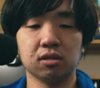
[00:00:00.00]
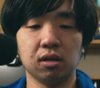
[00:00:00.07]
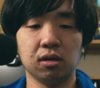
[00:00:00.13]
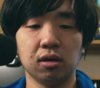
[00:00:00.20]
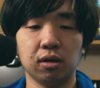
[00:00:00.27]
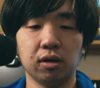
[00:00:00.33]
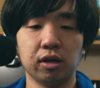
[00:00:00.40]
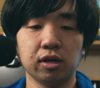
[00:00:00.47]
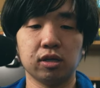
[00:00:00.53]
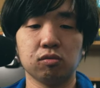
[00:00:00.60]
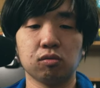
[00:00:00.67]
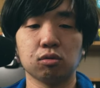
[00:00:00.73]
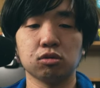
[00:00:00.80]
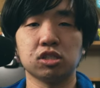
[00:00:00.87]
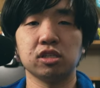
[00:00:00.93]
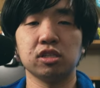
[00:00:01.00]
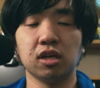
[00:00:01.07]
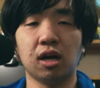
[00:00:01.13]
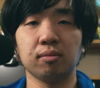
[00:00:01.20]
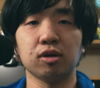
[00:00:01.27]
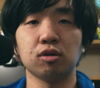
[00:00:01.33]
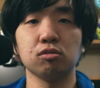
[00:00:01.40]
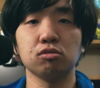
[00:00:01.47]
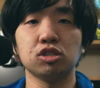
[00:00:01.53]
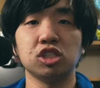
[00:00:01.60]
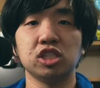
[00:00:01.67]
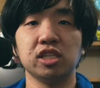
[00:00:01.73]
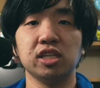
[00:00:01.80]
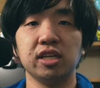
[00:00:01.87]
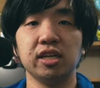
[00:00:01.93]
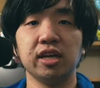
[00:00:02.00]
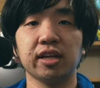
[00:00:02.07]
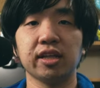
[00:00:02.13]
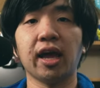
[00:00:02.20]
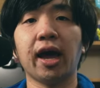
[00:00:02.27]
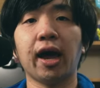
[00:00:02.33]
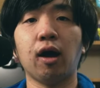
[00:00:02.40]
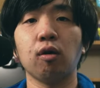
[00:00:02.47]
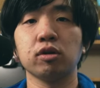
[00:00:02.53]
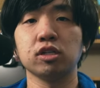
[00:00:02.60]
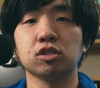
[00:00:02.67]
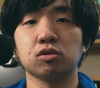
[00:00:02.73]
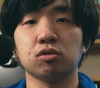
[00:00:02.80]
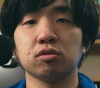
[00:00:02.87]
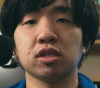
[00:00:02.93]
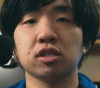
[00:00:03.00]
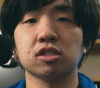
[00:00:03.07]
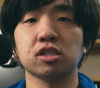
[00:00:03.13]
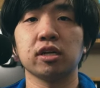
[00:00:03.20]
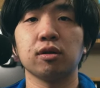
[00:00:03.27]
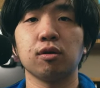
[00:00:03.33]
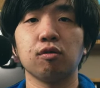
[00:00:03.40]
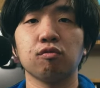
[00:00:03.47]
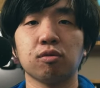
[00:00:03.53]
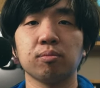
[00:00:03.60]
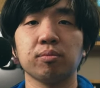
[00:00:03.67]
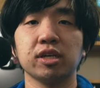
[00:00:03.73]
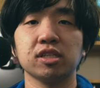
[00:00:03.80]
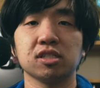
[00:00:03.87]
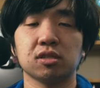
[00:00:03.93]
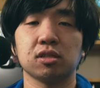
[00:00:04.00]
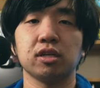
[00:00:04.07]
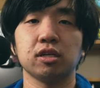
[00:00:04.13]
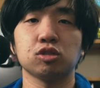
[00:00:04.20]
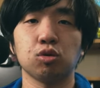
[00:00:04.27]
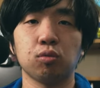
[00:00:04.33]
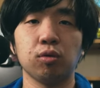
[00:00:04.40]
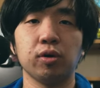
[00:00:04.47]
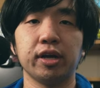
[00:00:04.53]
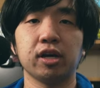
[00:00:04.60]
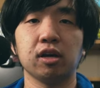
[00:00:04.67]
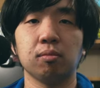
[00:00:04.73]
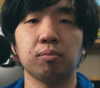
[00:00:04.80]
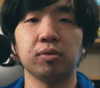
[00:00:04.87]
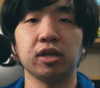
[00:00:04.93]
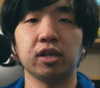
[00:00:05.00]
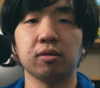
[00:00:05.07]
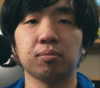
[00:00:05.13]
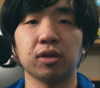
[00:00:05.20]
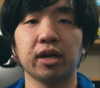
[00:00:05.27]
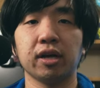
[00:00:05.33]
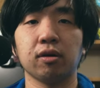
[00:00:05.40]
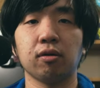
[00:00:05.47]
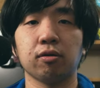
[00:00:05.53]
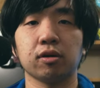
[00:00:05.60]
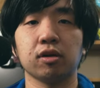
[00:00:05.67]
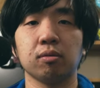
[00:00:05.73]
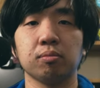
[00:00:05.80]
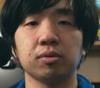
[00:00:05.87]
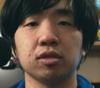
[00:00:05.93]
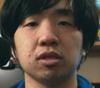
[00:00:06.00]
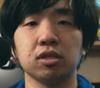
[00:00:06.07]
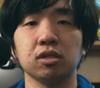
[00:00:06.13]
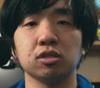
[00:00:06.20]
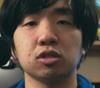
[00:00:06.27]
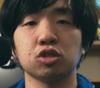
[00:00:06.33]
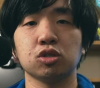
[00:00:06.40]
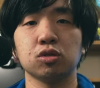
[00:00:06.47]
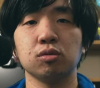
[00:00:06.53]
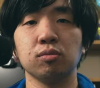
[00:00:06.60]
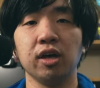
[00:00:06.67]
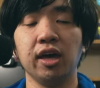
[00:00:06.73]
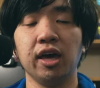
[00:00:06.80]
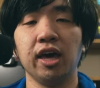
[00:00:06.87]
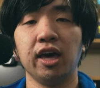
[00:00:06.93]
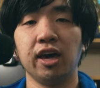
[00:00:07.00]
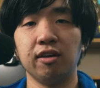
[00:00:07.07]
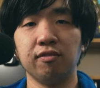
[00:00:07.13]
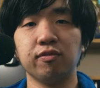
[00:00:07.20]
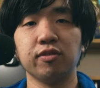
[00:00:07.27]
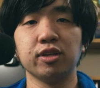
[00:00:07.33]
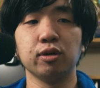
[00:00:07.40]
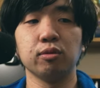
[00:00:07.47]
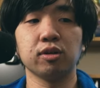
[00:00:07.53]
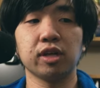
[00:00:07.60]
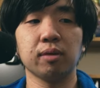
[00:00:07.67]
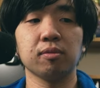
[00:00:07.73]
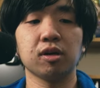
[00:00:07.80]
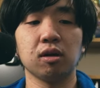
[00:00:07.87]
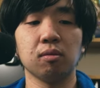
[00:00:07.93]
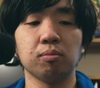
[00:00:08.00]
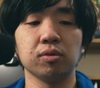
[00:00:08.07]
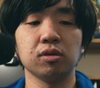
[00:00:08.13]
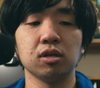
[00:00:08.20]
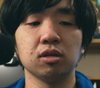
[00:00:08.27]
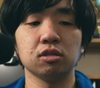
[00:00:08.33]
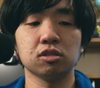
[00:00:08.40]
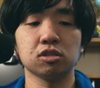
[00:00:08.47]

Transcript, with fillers: Hiroshi Yamauchi and how he turned Nintendo from basically a toy company and a playing card company into a video game company.